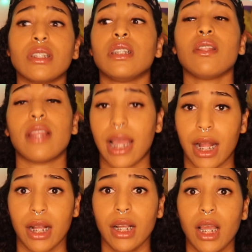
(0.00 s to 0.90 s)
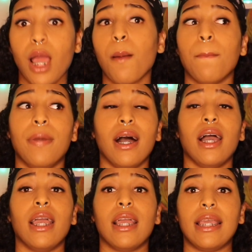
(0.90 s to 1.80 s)
is still there,
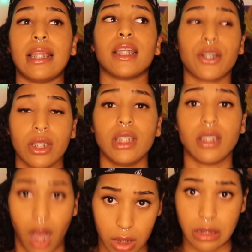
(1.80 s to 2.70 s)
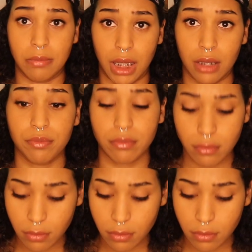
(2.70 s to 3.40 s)
but he literally doxed me.